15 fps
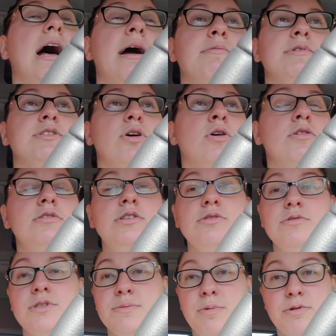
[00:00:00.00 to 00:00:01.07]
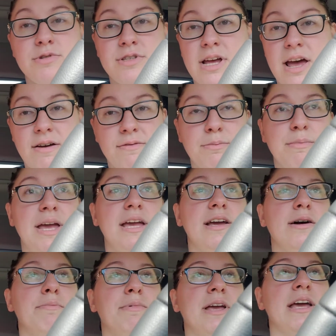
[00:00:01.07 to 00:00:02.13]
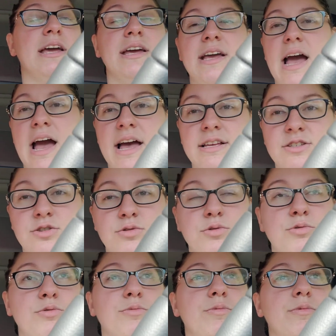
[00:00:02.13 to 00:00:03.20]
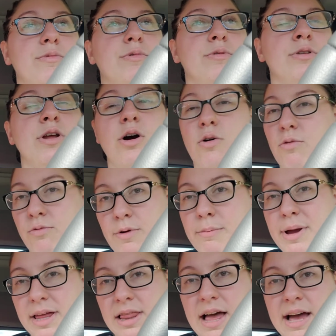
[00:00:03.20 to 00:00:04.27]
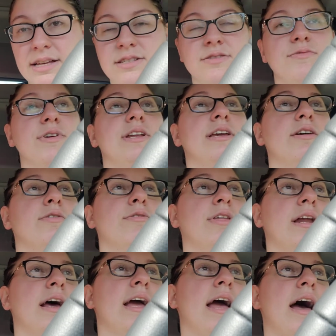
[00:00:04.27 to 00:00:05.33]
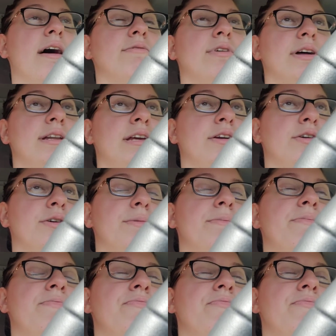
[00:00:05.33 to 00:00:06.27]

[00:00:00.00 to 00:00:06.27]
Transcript: I was also supposed to have a makeup gig, as you know from my last video that I have on here.